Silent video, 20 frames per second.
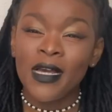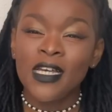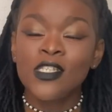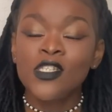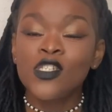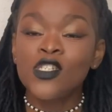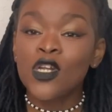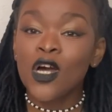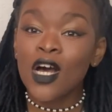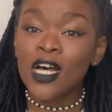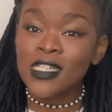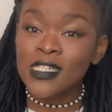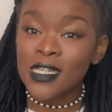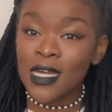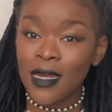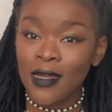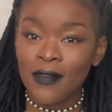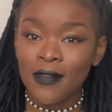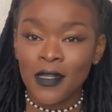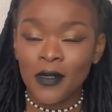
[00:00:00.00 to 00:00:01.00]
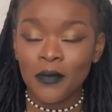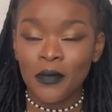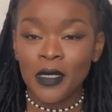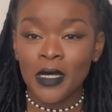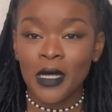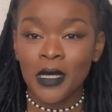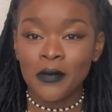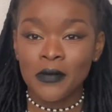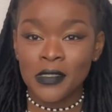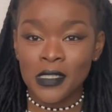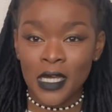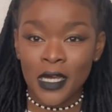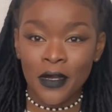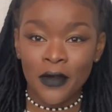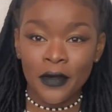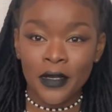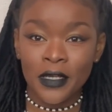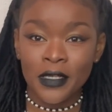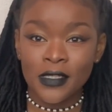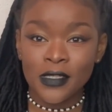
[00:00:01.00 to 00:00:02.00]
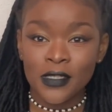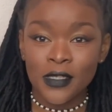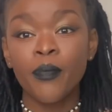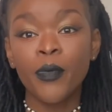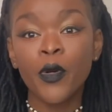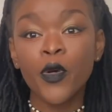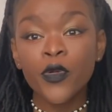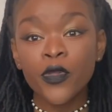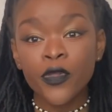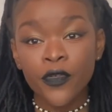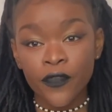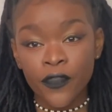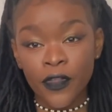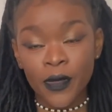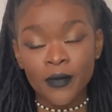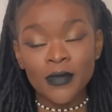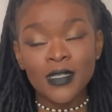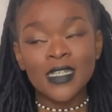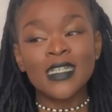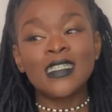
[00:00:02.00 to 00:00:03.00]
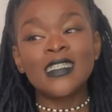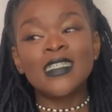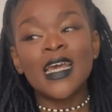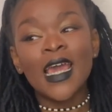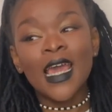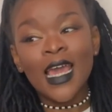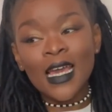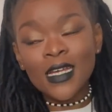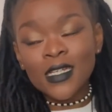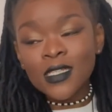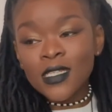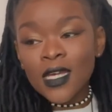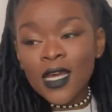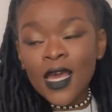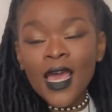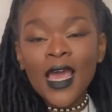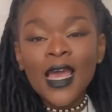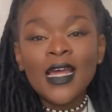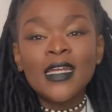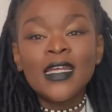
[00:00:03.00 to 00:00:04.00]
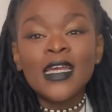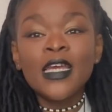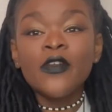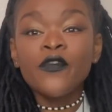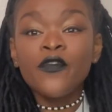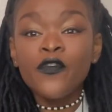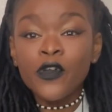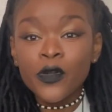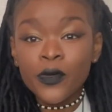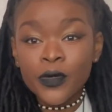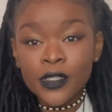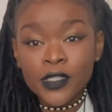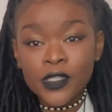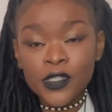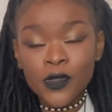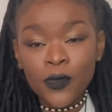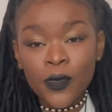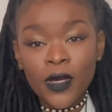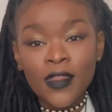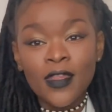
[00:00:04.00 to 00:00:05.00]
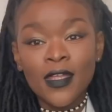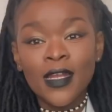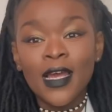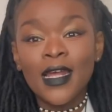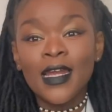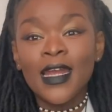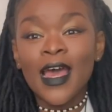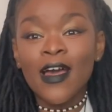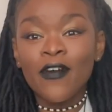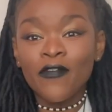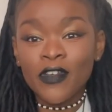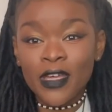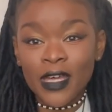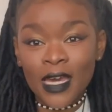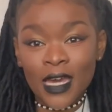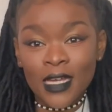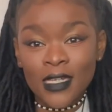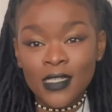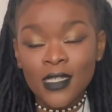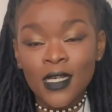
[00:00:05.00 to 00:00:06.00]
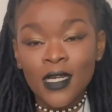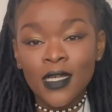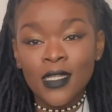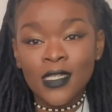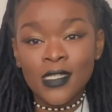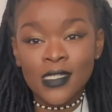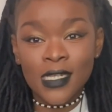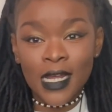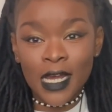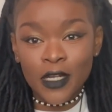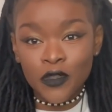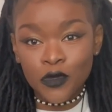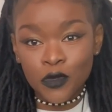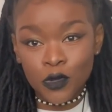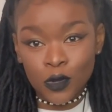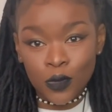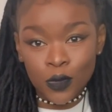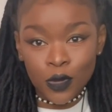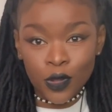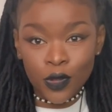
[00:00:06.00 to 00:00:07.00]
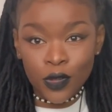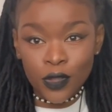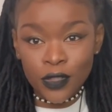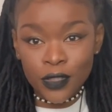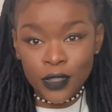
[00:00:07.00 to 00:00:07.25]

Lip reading: star sign then becomes Aries. Both of them dictate and influence the way that I navigate this natural world,